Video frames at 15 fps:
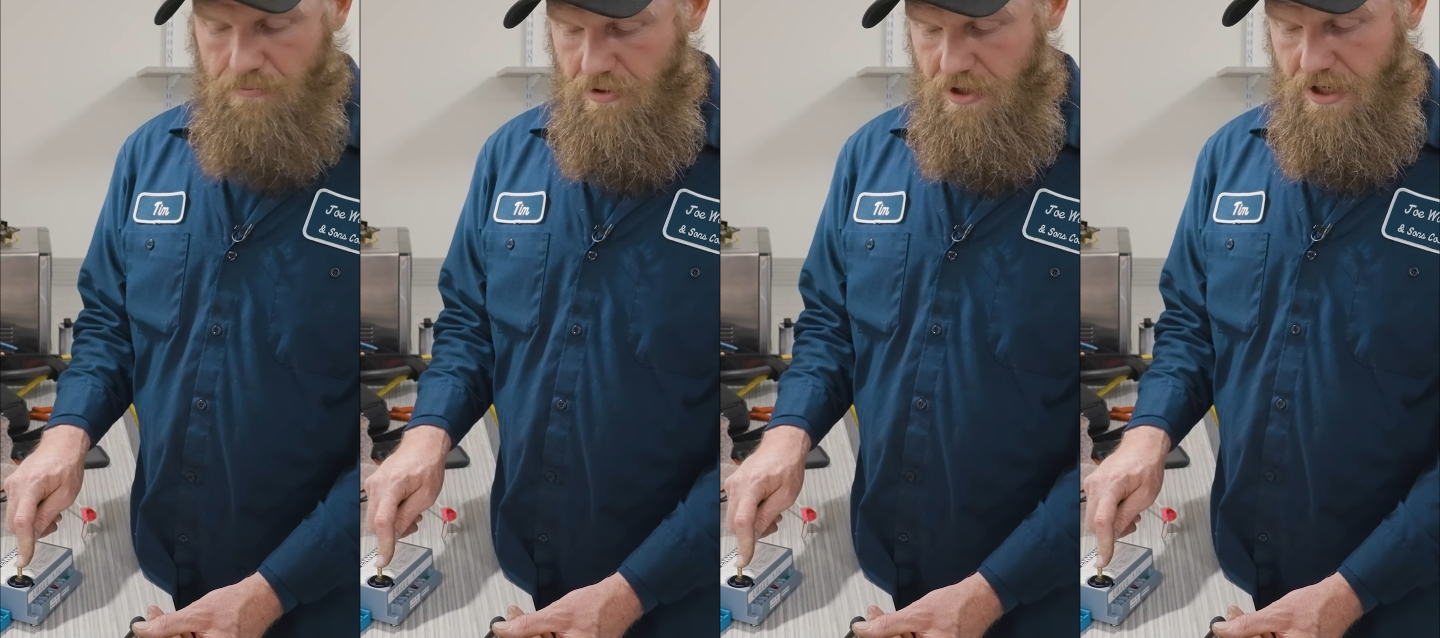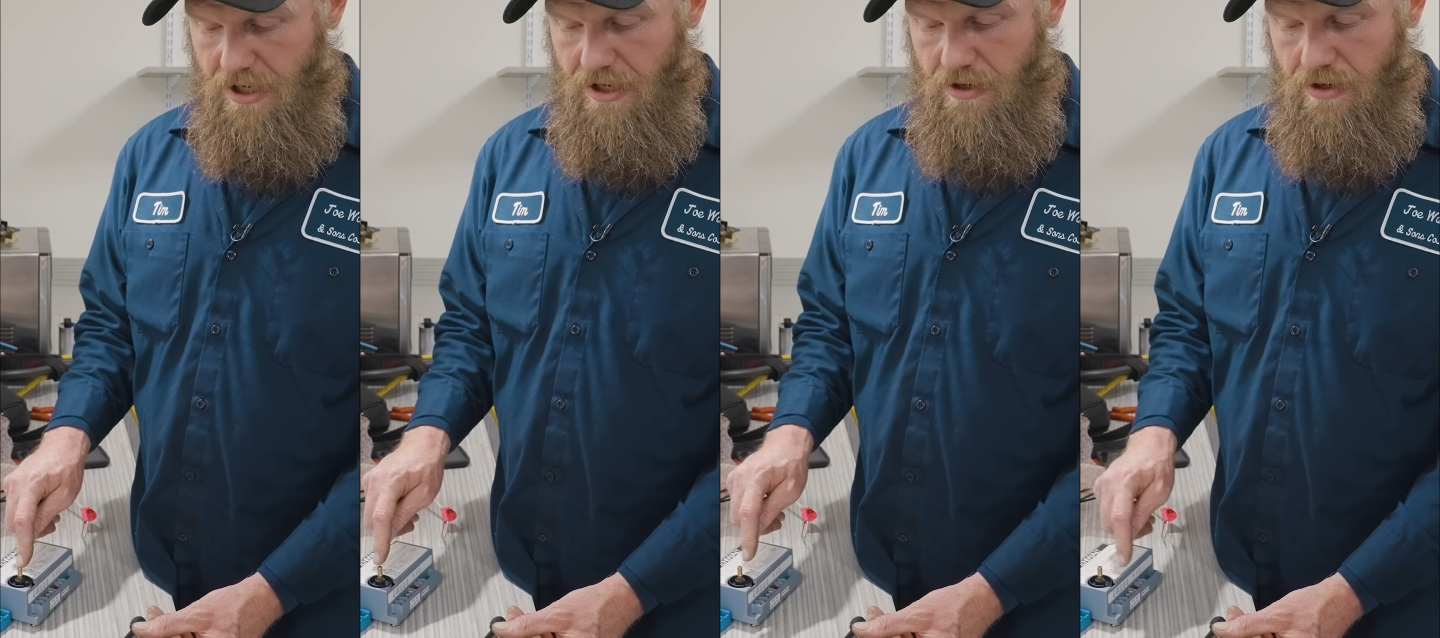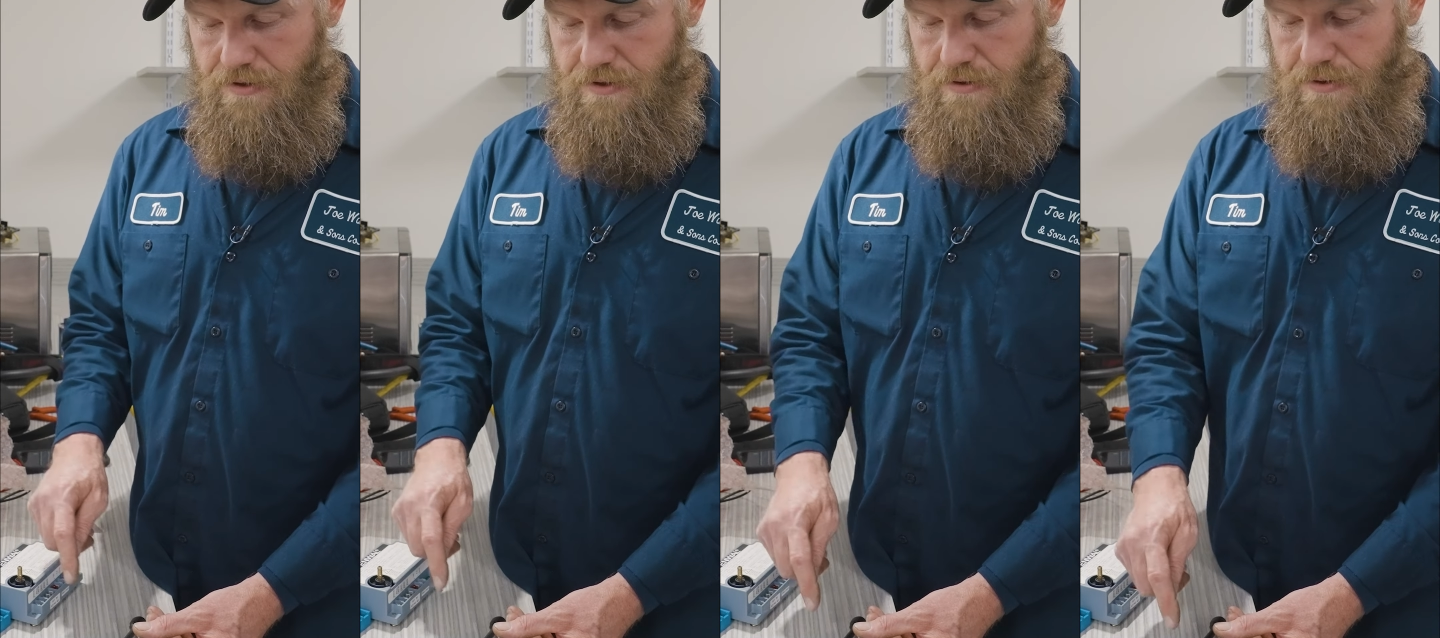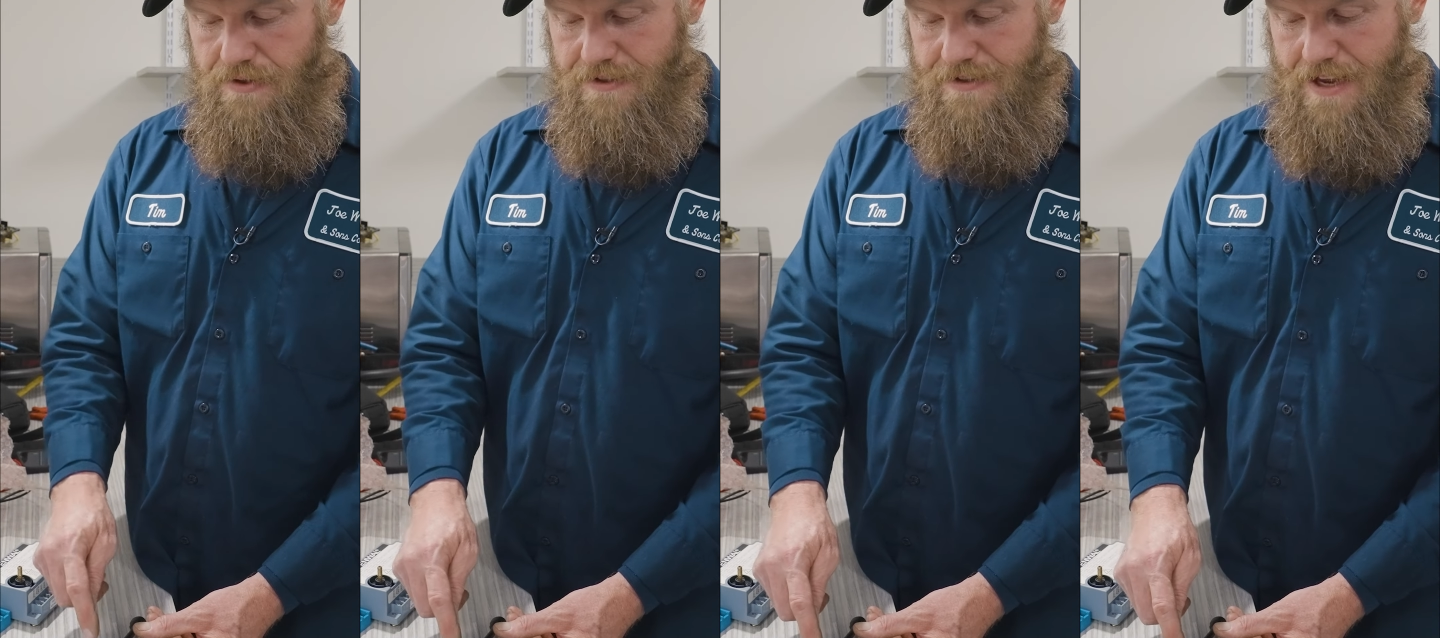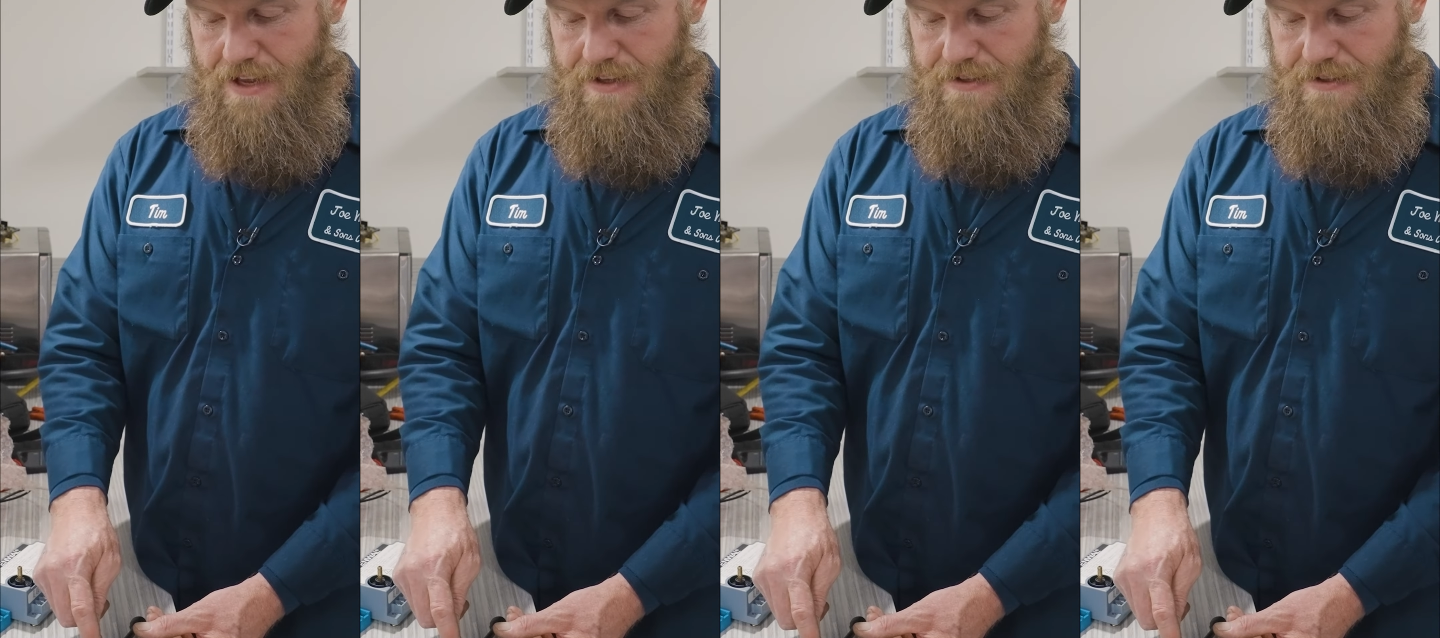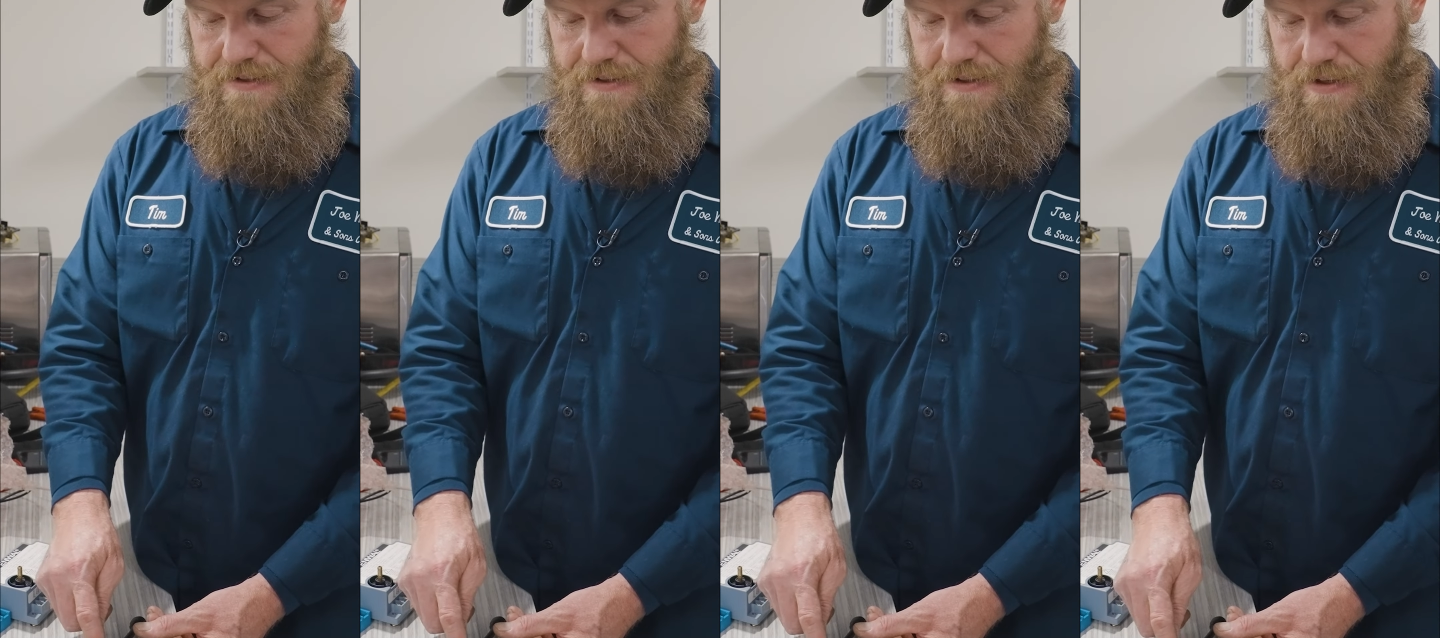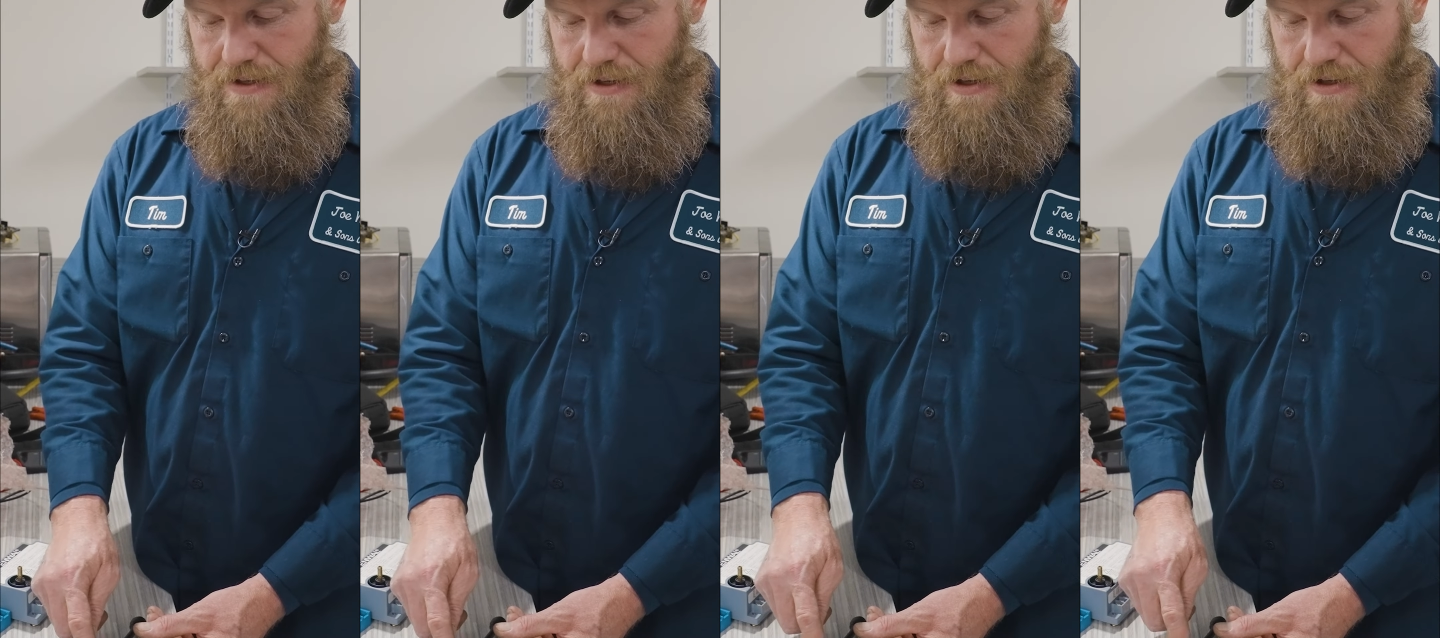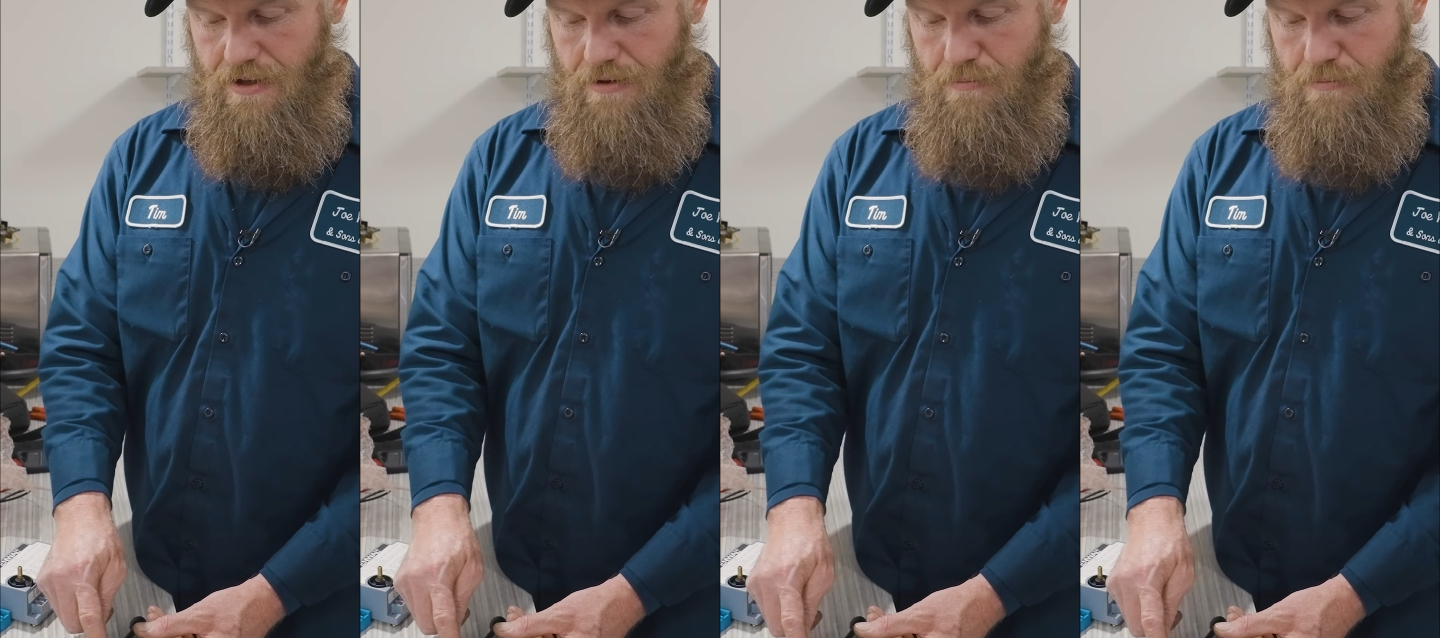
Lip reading: but it can also sense the